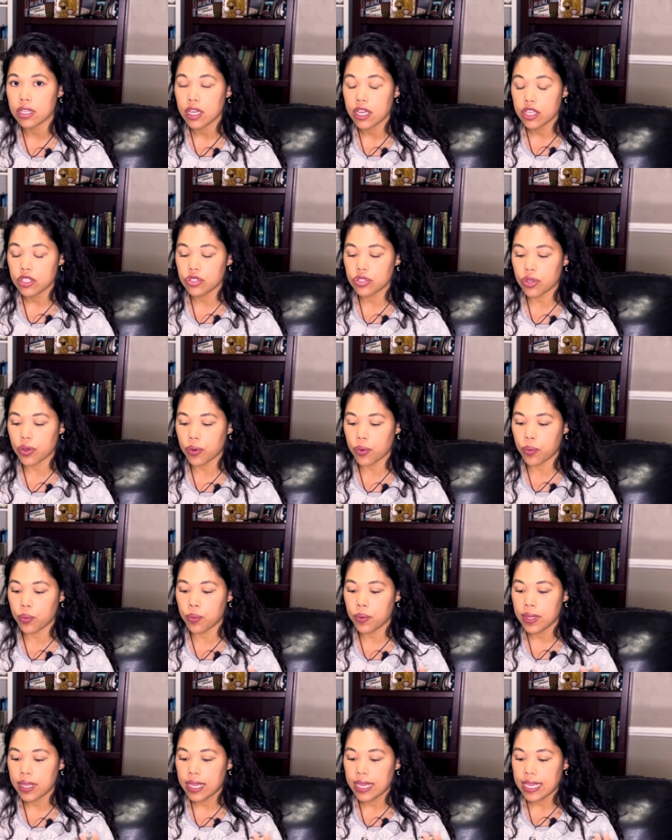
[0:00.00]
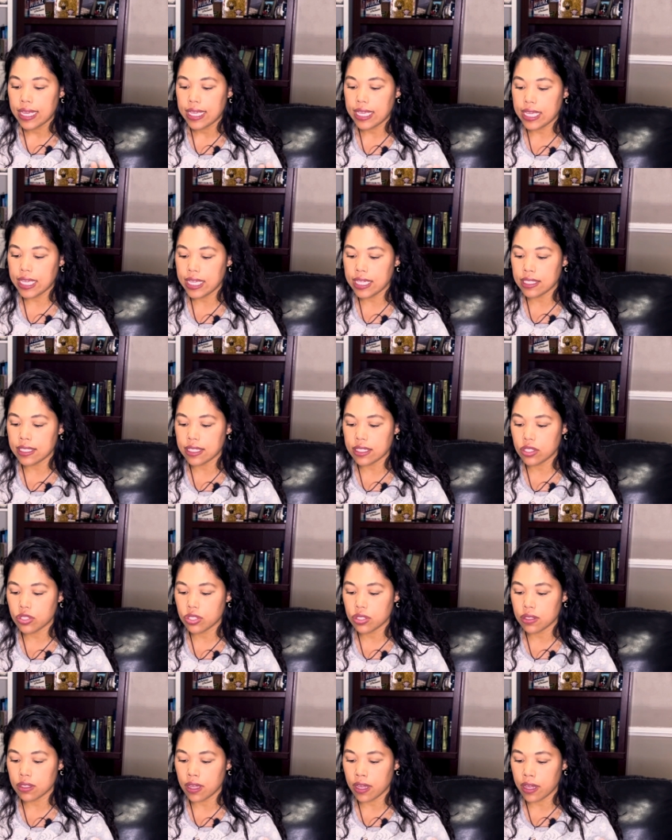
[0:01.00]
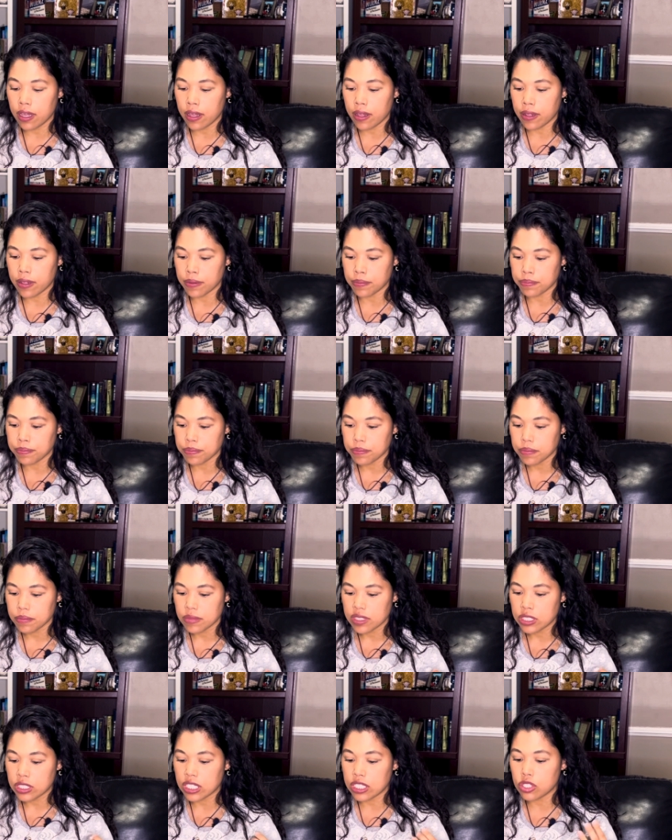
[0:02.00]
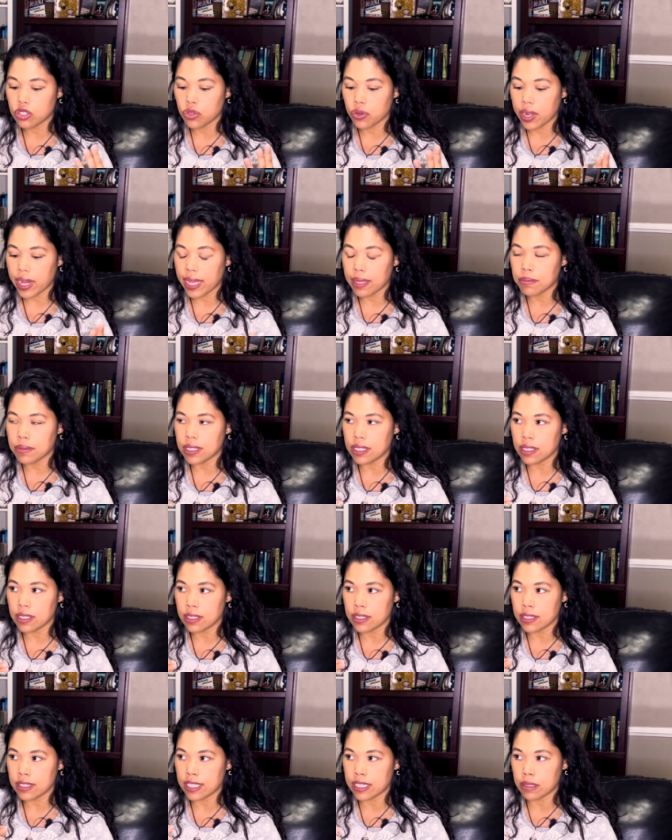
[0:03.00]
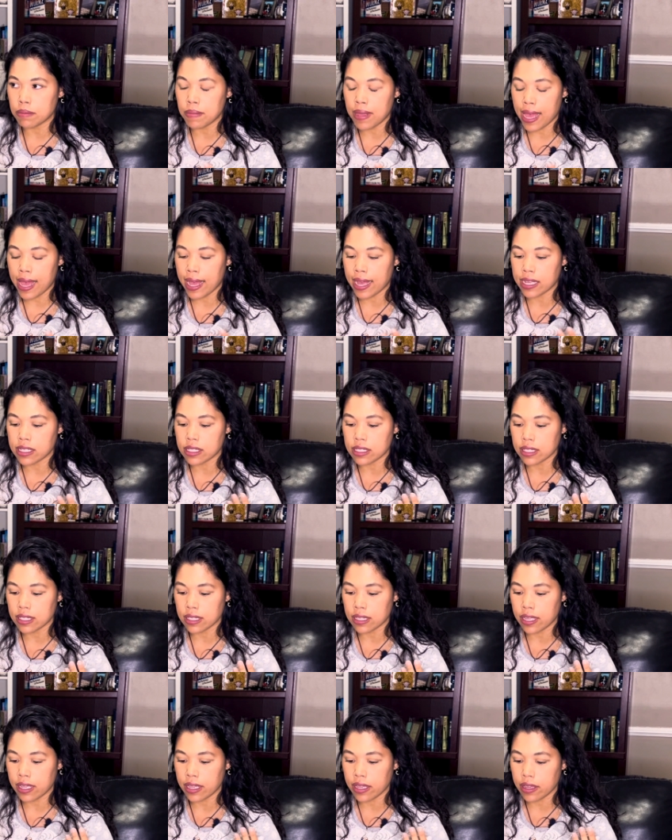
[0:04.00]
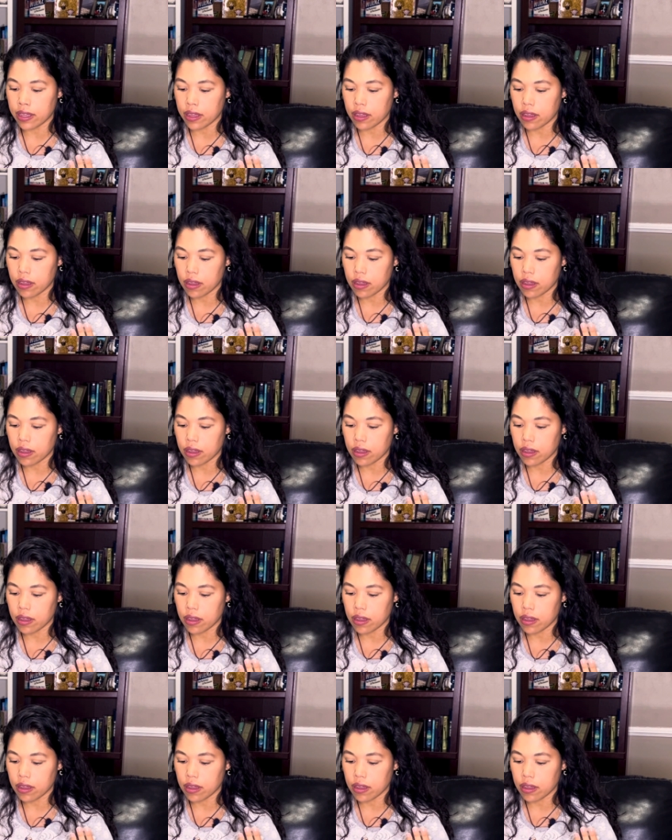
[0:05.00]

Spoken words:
So he described them as like